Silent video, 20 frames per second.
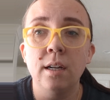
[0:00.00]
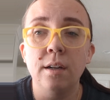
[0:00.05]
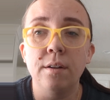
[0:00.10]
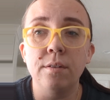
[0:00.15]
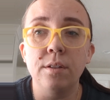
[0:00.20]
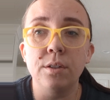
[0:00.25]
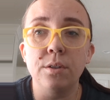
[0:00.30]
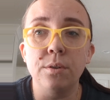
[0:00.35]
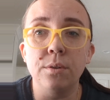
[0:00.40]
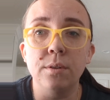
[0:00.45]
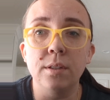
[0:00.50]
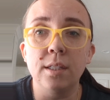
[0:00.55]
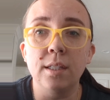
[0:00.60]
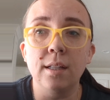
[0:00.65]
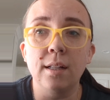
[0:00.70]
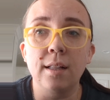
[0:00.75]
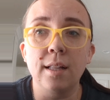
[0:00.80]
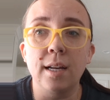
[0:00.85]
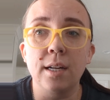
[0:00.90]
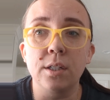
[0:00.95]
of the students in
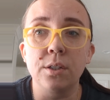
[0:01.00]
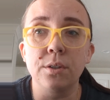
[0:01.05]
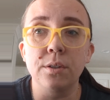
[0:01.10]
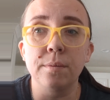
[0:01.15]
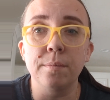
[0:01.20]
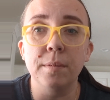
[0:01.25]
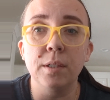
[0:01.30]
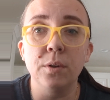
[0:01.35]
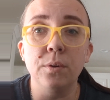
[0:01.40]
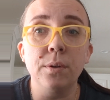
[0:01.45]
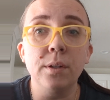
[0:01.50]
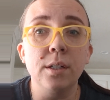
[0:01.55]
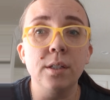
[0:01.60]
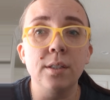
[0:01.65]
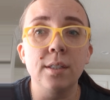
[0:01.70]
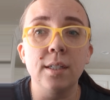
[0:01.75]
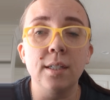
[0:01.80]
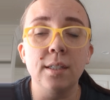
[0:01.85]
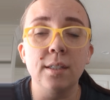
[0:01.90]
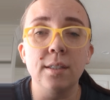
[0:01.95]
the classroom in order
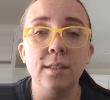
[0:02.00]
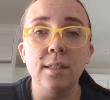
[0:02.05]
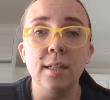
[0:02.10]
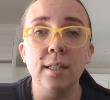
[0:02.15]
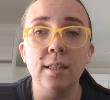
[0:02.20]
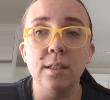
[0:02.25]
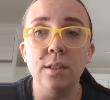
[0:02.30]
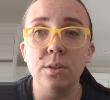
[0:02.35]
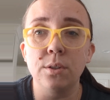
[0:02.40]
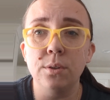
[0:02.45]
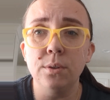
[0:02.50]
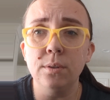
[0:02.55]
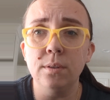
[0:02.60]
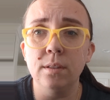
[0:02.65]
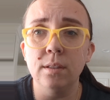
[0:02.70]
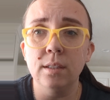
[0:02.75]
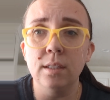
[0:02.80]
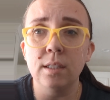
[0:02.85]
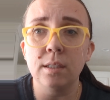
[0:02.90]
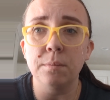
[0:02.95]
to understand the
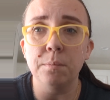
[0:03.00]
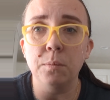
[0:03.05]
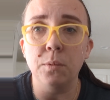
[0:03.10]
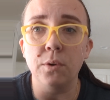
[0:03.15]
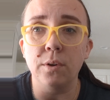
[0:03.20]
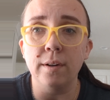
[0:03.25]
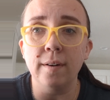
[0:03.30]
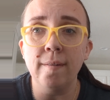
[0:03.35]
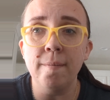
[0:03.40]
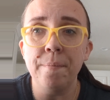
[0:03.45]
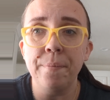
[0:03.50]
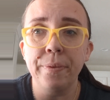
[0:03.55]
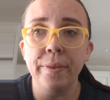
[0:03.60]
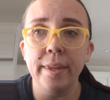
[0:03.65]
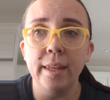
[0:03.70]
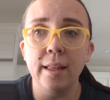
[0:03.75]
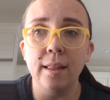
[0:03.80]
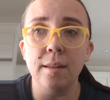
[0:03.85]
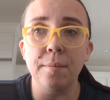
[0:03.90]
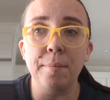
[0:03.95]
students more and
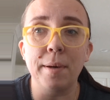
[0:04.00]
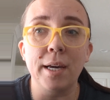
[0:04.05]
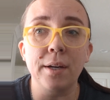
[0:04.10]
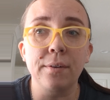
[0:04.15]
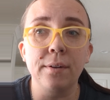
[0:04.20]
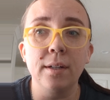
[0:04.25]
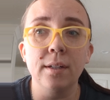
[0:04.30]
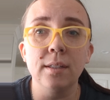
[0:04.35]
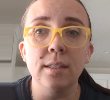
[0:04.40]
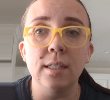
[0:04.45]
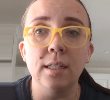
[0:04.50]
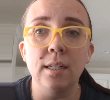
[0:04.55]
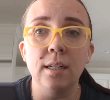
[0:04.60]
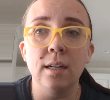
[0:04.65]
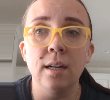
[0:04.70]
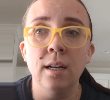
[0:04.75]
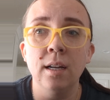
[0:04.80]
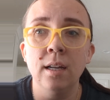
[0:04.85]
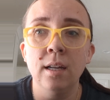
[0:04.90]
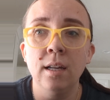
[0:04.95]
their backgrounds and